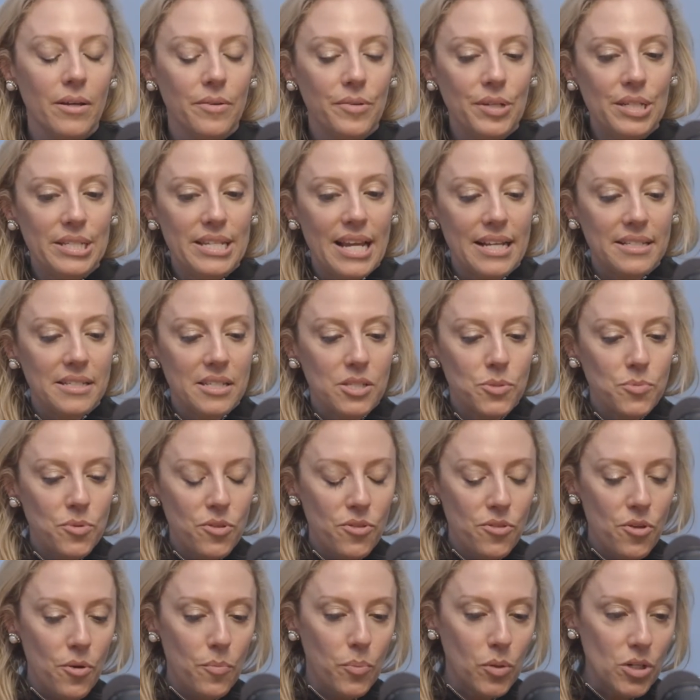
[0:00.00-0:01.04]
in Texas with
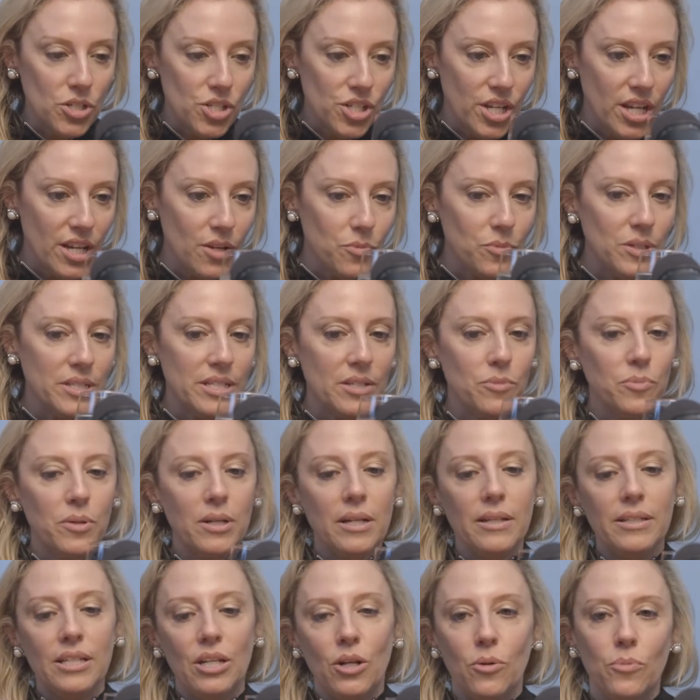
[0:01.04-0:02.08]
abortion. We did
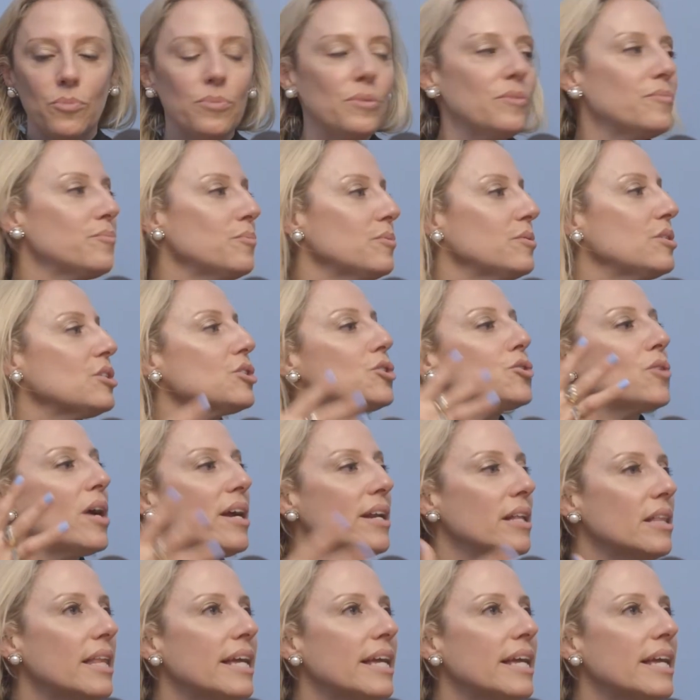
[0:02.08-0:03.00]
one, we just try to